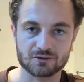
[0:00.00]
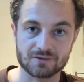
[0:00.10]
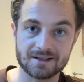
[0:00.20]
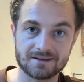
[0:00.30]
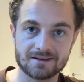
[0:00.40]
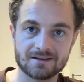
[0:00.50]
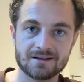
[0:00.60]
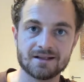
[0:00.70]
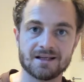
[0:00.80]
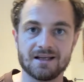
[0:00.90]
written
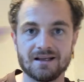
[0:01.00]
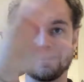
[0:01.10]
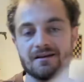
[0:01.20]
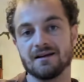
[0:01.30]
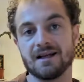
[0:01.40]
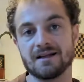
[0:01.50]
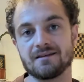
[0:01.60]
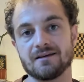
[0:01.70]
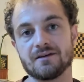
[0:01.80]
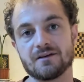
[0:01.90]
in the
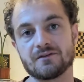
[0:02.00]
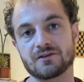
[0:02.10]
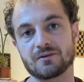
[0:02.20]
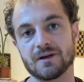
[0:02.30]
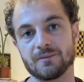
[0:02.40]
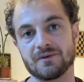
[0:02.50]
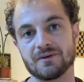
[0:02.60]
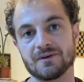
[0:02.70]
Latin script.